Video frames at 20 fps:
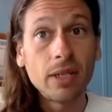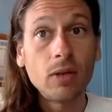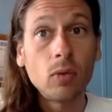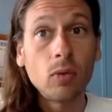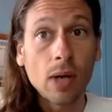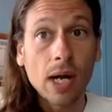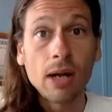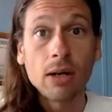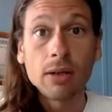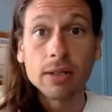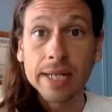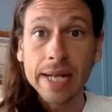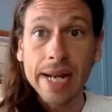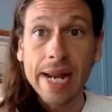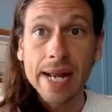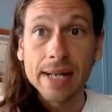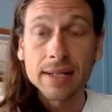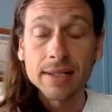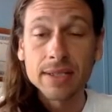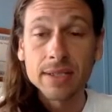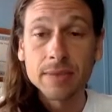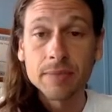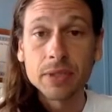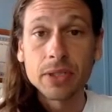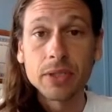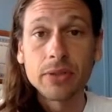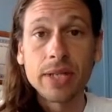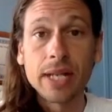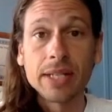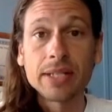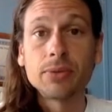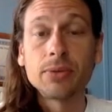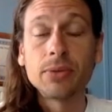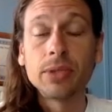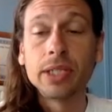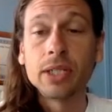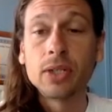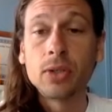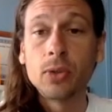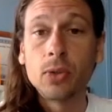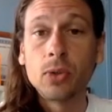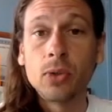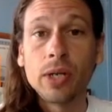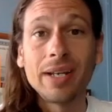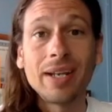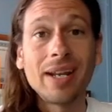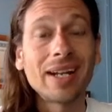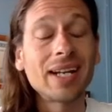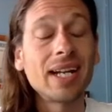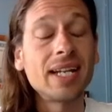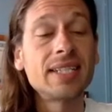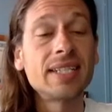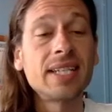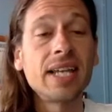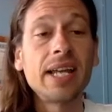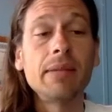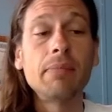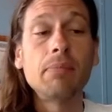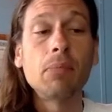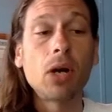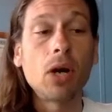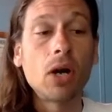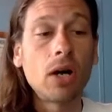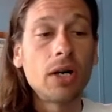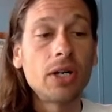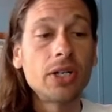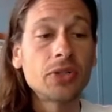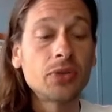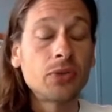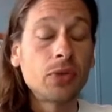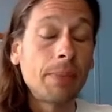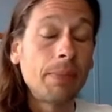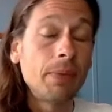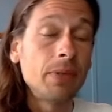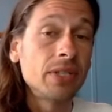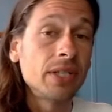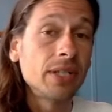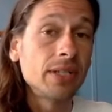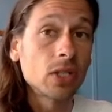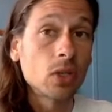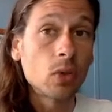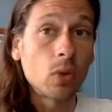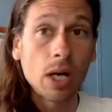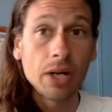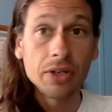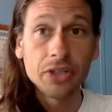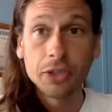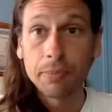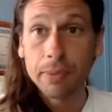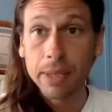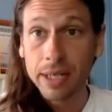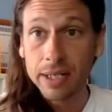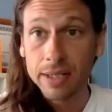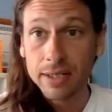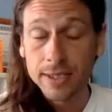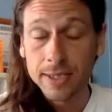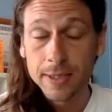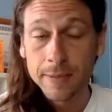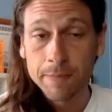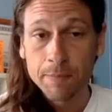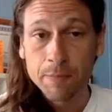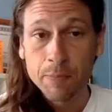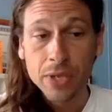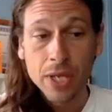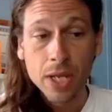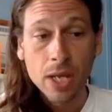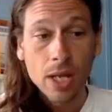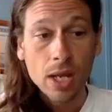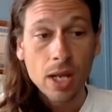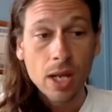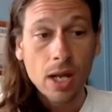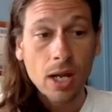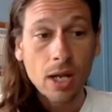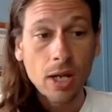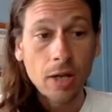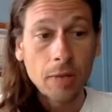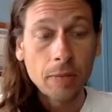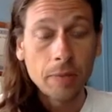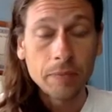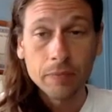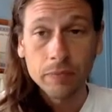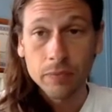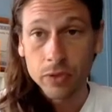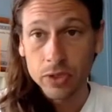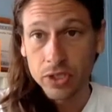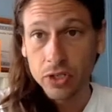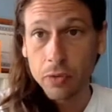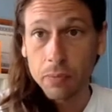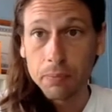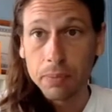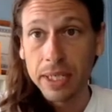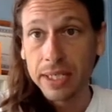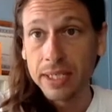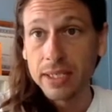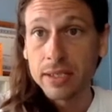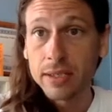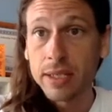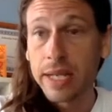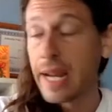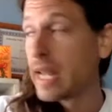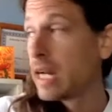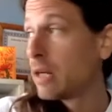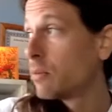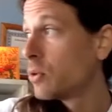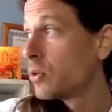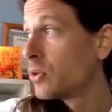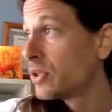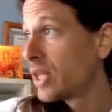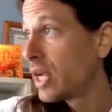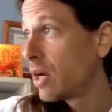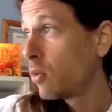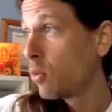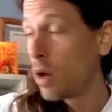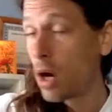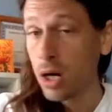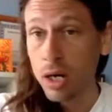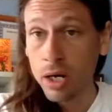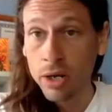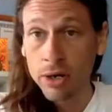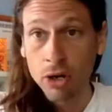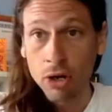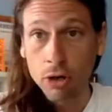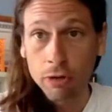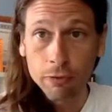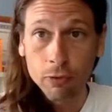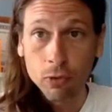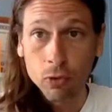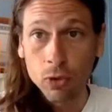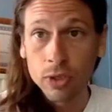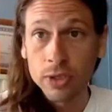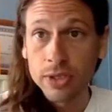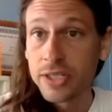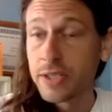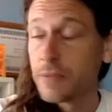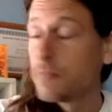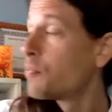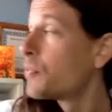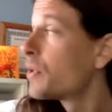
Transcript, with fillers: wild cats. So that's really cool. And like I said, Mars represents quadrupeds, um, so beasts, animals that walk on all fours,